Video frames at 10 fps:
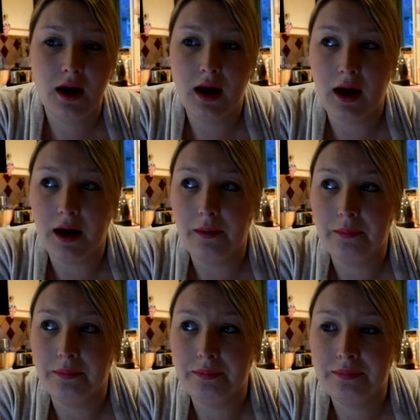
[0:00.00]

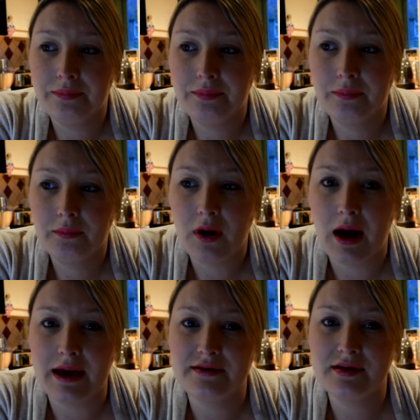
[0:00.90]

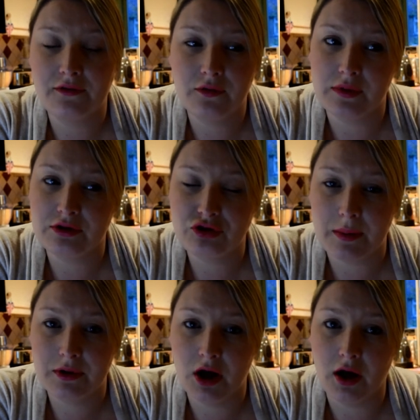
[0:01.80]
I suffer with a
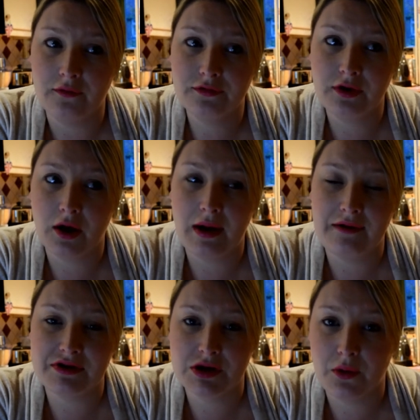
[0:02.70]
trapped nerve, so
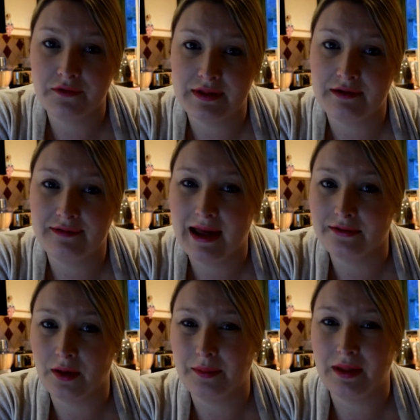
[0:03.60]
every so often that
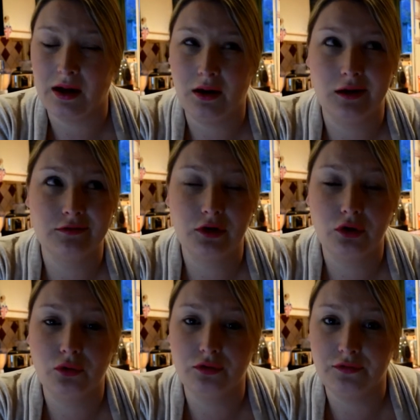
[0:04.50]
flares up and that kind of can
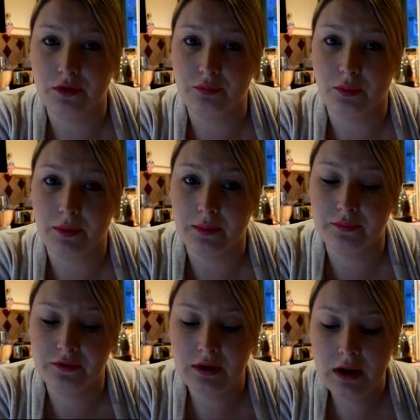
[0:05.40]
cause a few problems.